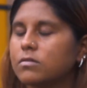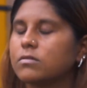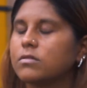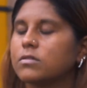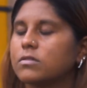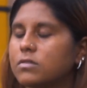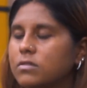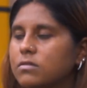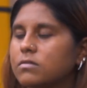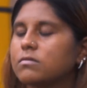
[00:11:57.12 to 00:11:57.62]

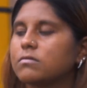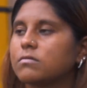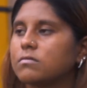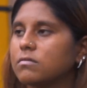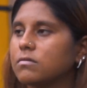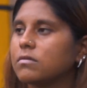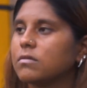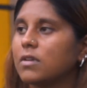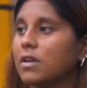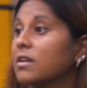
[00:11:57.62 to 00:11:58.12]
just
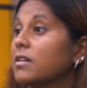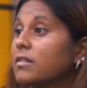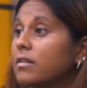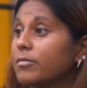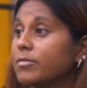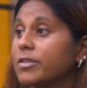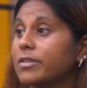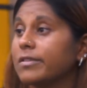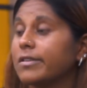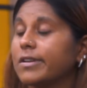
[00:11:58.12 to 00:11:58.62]
getting
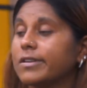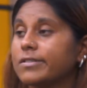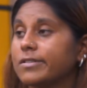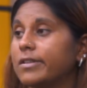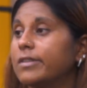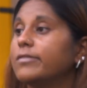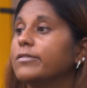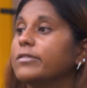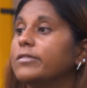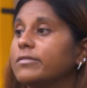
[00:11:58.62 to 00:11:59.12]
them to the next
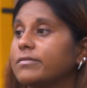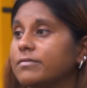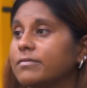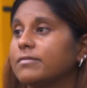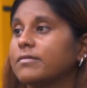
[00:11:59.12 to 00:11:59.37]
level.